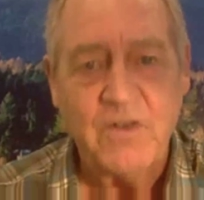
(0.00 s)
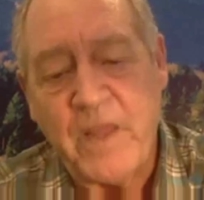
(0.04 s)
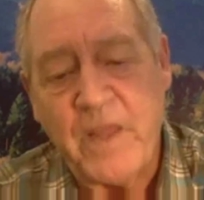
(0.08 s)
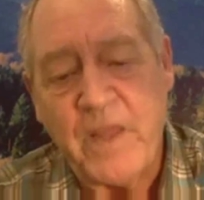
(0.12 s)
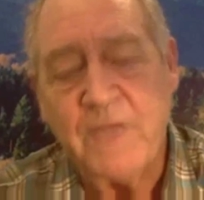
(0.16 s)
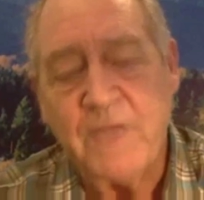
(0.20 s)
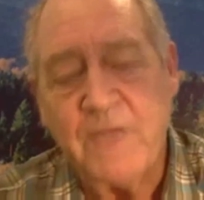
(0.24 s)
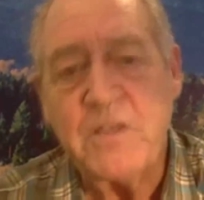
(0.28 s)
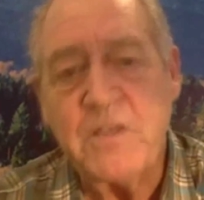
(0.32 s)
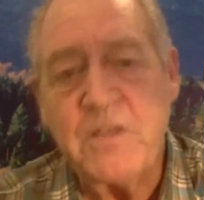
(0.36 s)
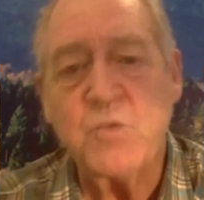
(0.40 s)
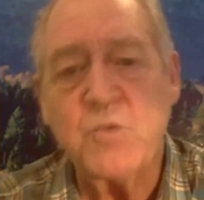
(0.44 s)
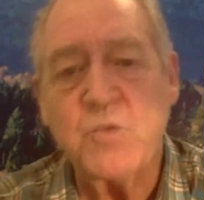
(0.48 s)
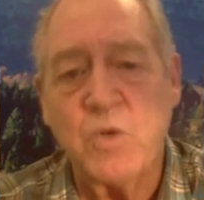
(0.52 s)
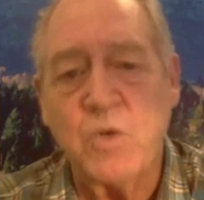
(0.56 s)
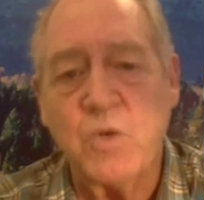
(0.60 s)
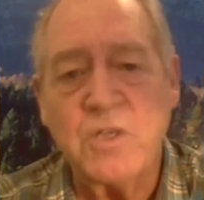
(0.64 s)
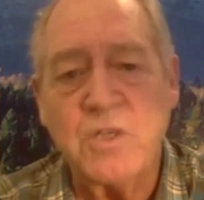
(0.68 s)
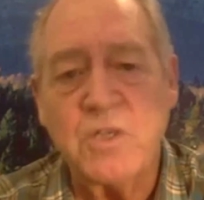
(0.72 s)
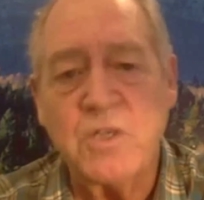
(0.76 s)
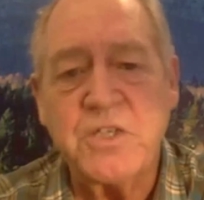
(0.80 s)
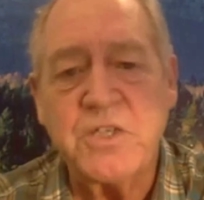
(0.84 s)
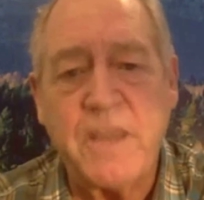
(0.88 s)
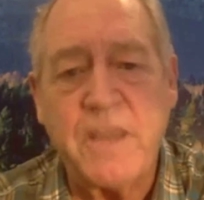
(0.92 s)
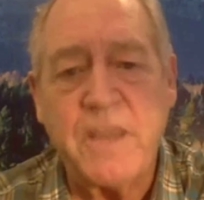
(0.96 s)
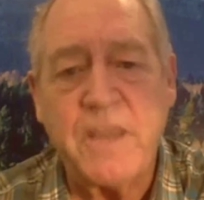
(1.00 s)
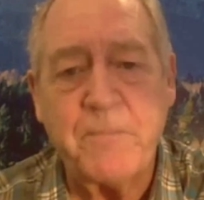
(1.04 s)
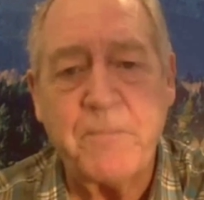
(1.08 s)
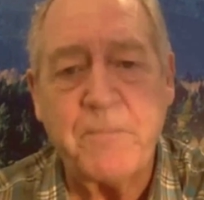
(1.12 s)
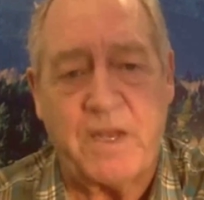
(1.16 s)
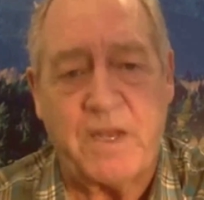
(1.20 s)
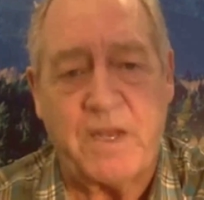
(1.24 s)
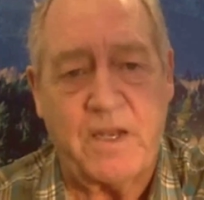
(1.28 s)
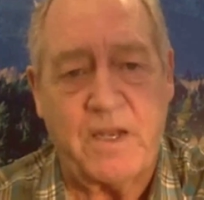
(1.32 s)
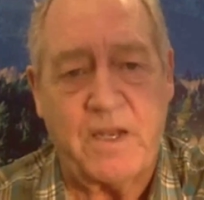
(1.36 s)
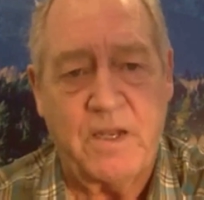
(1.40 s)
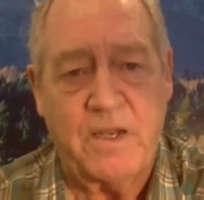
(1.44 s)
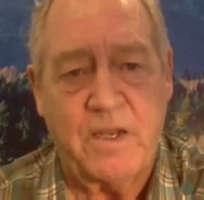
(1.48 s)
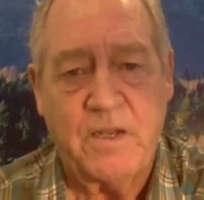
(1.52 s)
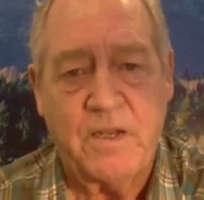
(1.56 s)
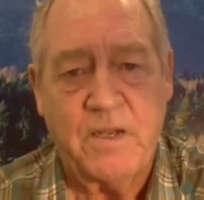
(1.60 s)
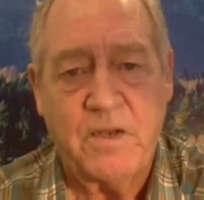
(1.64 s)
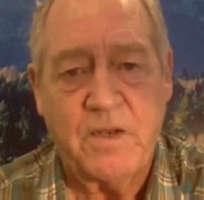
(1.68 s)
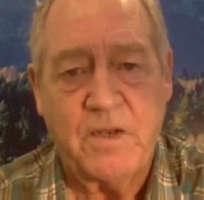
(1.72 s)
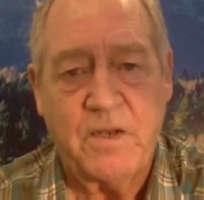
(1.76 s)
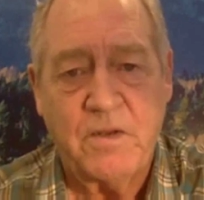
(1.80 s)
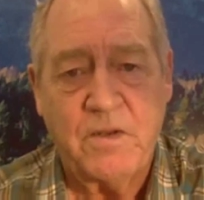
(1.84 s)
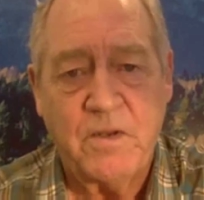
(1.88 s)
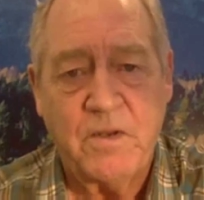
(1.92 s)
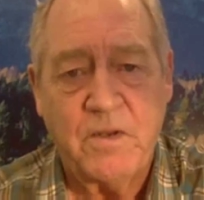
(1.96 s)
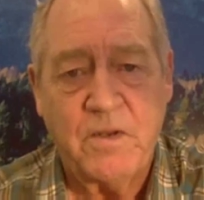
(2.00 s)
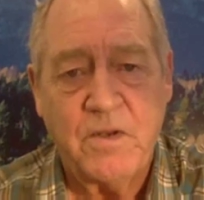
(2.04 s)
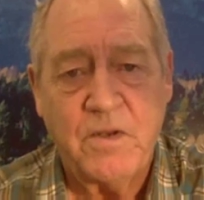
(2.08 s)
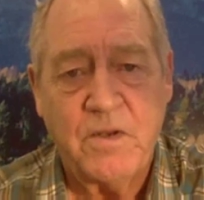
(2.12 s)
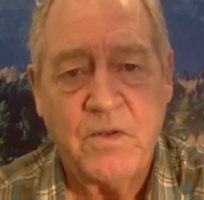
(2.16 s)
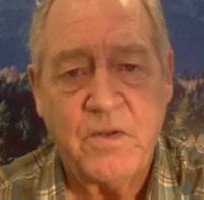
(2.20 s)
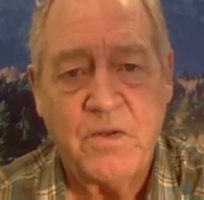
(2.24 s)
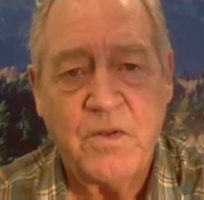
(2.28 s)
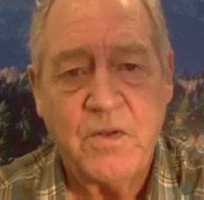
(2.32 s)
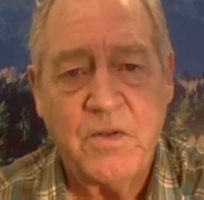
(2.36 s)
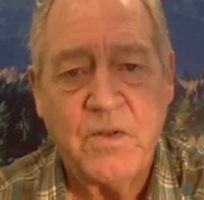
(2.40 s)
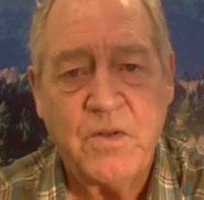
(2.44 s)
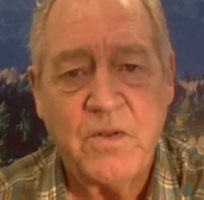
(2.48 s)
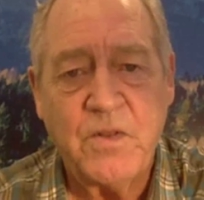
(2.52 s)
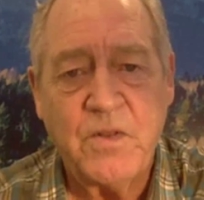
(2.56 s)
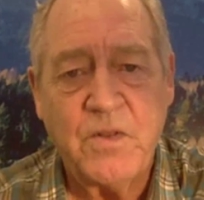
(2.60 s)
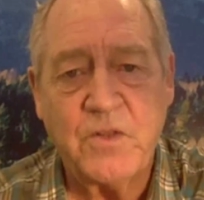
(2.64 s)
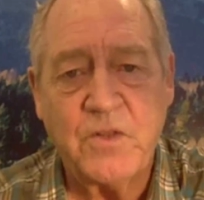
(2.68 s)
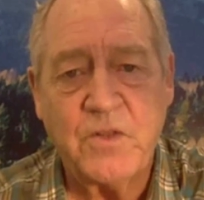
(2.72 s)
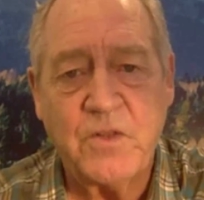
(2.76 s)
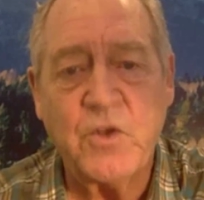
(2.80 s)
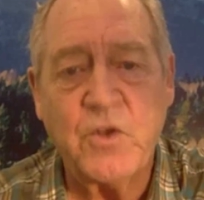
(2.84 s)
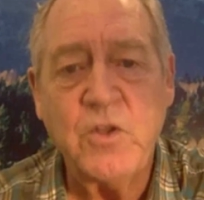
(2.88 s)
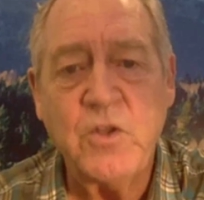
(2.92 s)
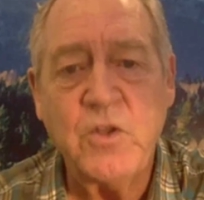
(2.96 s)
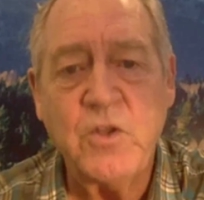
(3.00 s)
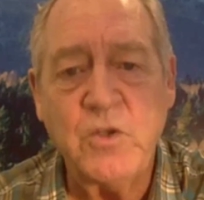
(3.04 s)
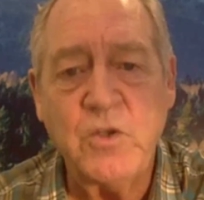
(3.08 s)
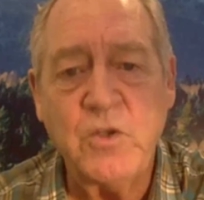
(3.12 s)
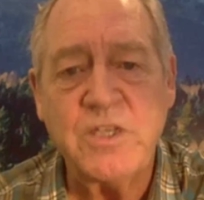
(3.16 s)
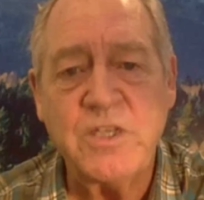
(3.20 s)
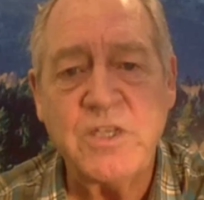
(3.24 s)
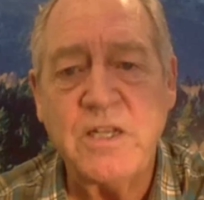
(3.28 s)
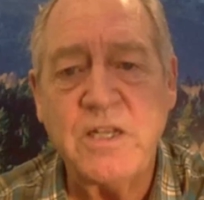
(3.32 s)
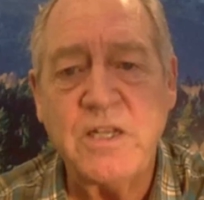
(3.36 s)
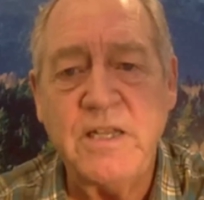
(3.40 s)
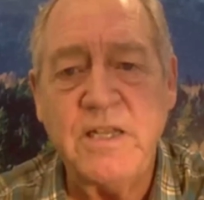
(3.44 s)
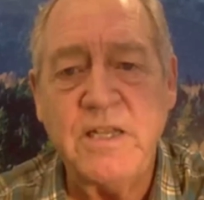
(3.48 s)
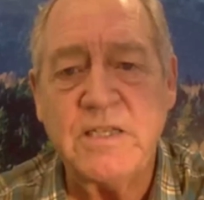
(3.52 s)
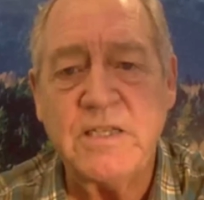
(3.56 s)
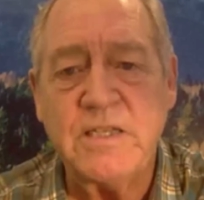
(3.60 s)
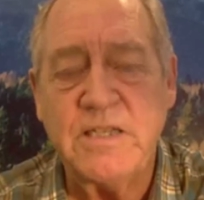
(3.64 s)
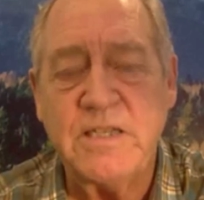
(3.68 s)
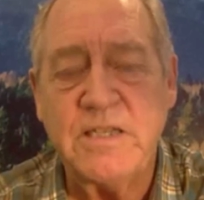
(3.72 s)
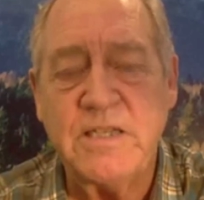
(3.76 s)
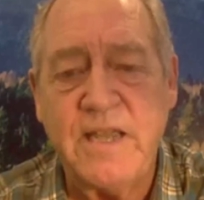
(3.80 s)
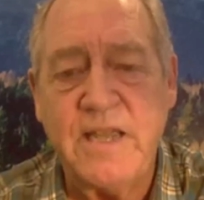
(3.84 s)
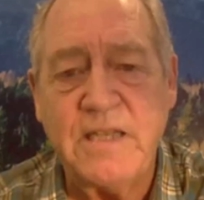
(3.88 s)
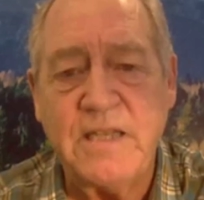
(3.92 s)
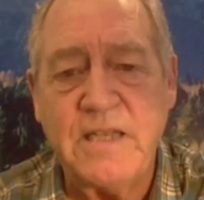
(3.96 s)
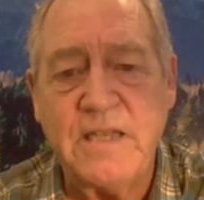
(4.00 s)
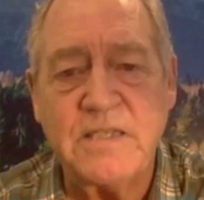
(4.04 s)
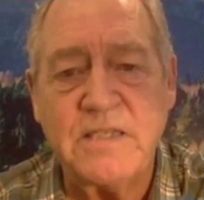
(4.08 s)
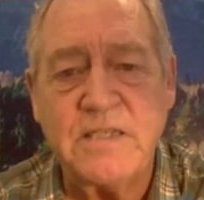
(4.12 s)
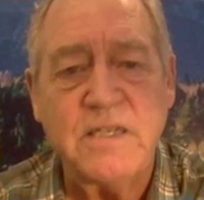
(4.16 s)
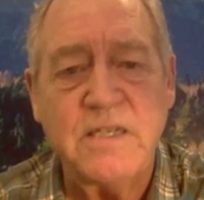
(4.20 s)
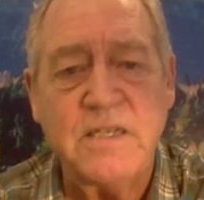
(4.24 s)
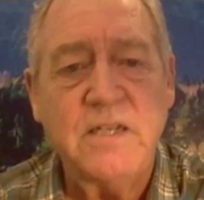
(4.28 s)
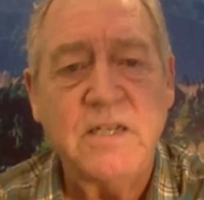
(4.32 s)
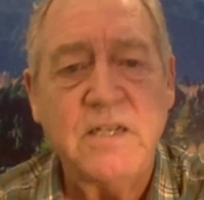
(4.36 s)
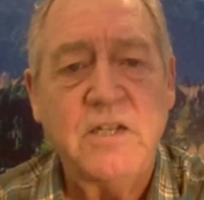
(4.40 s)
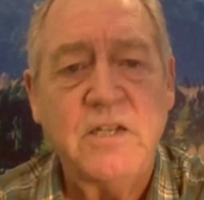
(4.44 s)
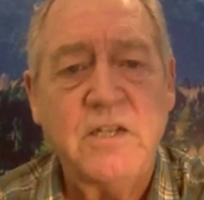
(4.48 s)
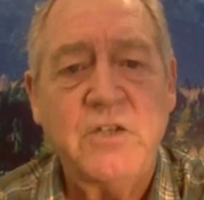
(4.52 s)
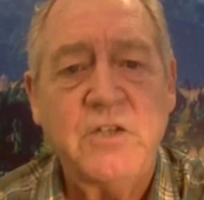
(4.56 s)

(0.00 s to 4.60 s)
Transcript: They have this word skeptic that they're using these days